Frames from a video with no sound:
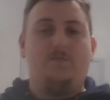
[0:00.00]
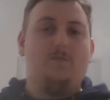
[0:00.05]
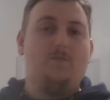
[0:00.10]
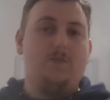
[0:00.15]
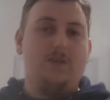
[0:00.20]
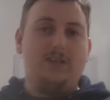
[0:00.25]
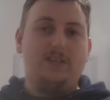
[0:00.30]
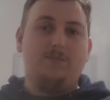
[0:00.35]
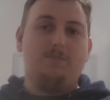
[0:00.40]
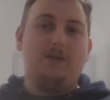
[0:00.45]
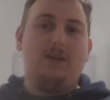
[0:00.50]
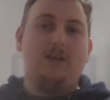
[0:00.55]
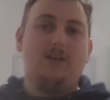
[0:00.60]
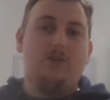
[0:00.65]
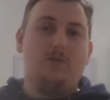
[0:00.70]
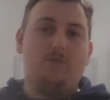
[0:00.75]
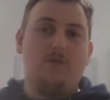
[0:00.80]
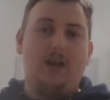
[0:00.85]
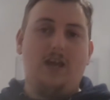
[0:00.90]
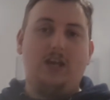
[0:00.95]
This being
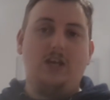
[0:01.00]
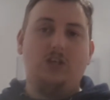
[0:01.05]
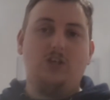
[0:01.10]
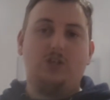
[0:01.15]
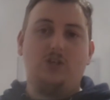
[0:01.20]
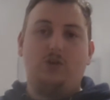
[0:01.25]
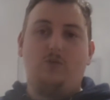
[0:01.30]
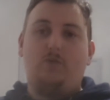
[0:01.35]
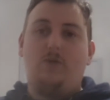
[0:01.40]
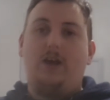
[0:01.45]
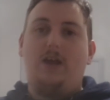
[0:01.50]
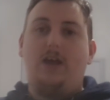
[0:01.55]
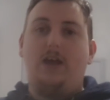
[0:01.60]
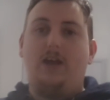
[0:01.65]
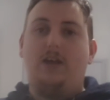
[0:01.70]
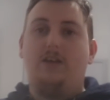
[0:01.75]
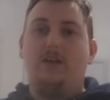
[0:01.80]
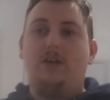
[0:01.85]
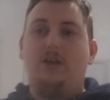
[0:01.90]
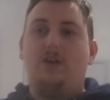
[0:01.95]
the range
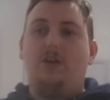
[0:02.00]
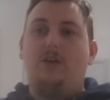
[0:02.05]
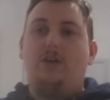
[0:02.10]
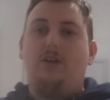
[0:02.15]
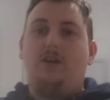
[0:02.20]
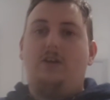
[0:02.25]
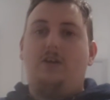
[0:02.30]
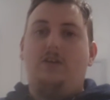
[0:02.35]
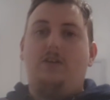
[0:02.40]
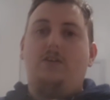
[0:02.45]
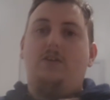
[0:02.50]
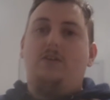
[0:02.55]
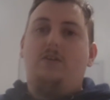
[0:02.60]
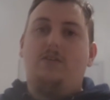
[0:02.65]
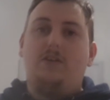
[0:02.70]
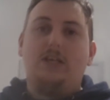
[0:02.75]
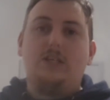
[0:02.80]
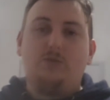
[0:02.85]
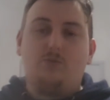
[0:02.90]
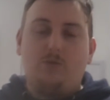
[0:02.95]
where
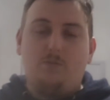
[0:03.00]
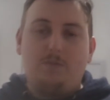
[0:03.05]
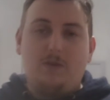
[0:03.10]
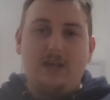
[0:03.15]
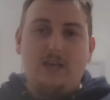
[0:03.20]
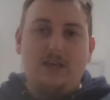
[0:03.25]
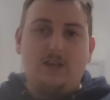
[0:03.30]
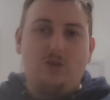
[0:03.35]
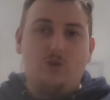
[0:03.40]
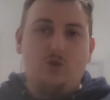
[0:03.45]
this would be